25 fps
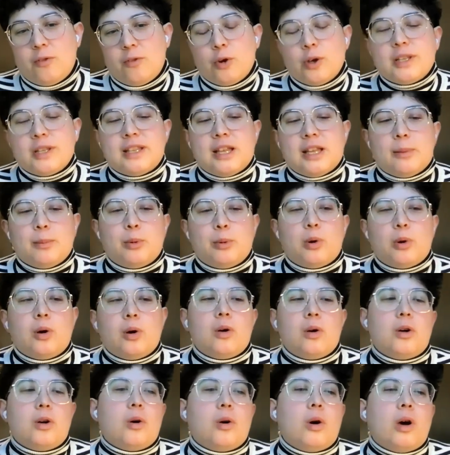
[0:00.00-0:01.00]
for
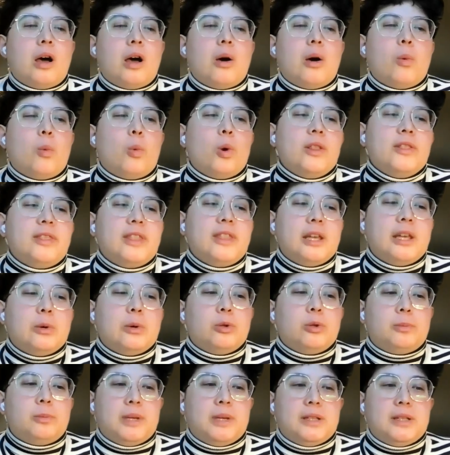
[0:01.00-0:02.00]
example, one thing
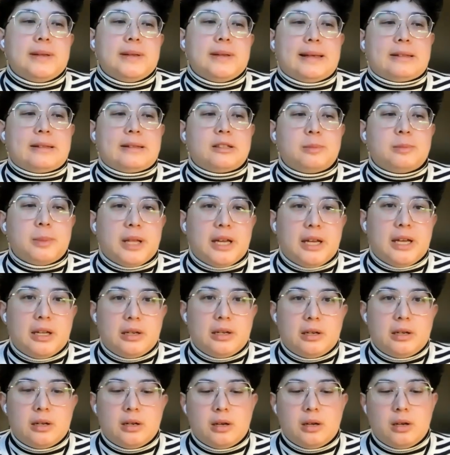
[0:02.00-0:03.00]
would be to
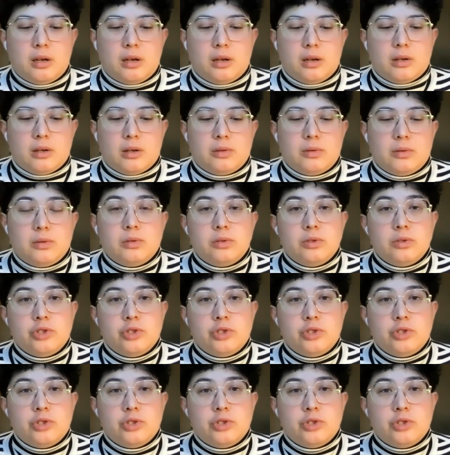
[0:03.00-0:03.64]
explain uh,